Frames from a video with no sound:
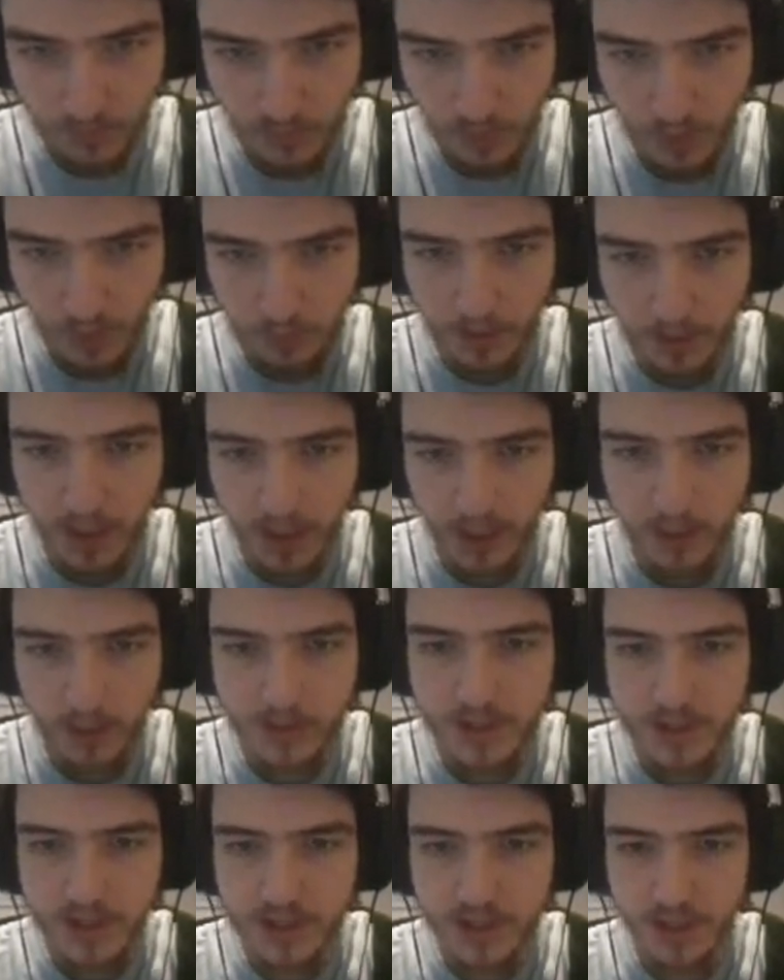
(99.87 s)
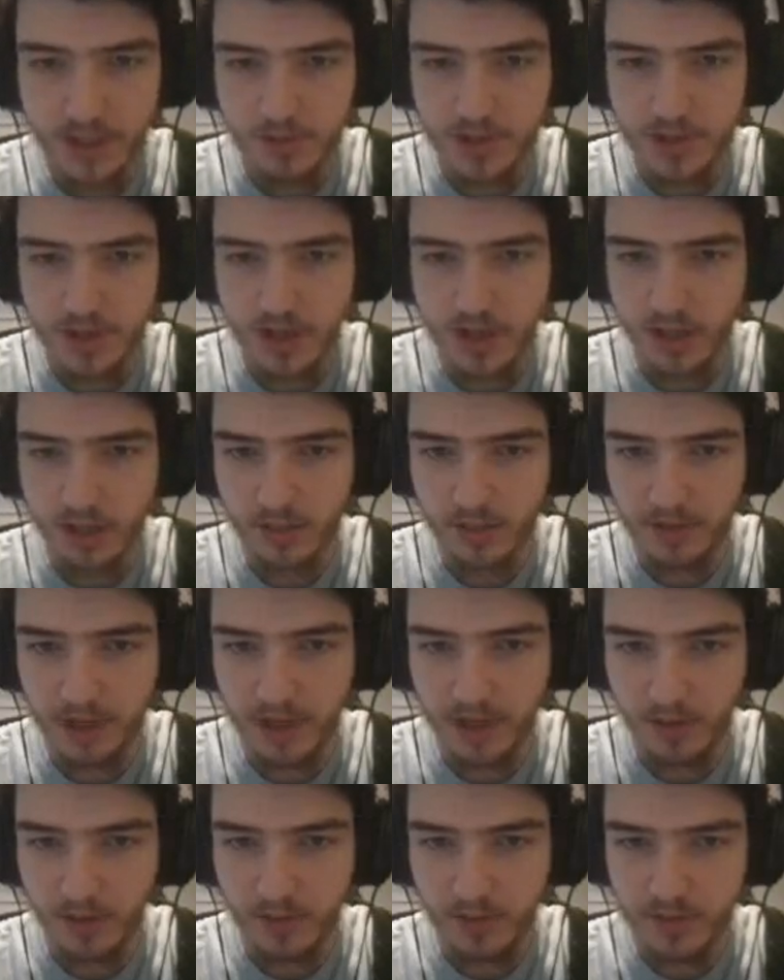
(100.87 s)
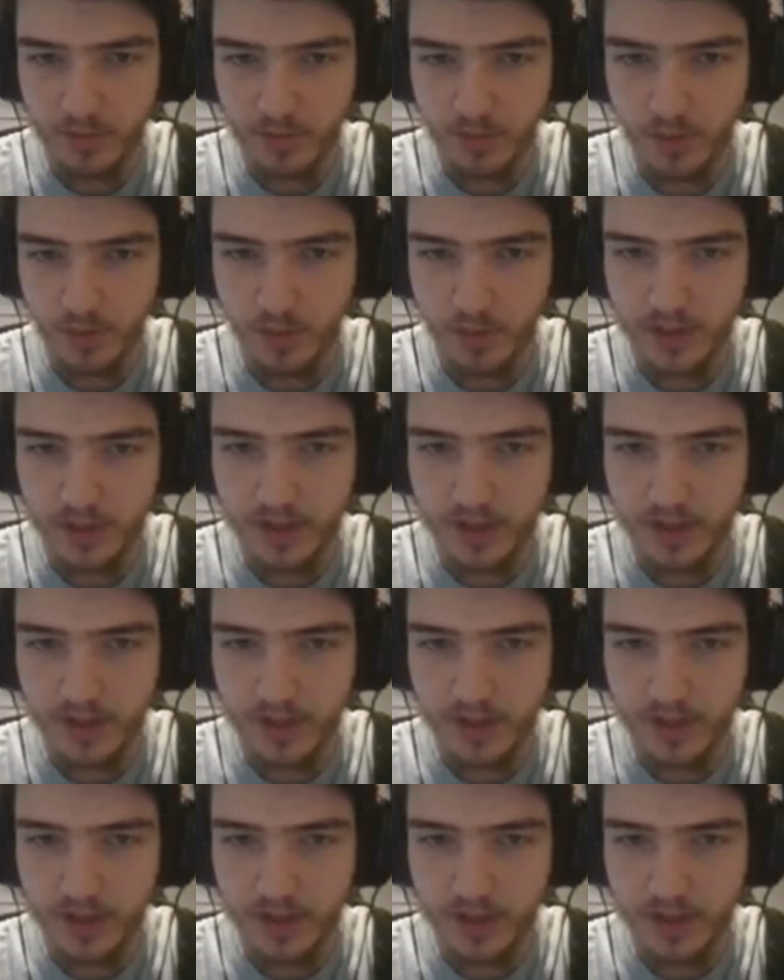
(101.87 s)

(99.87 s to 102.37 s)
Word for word: But I was I was talking about how I was worried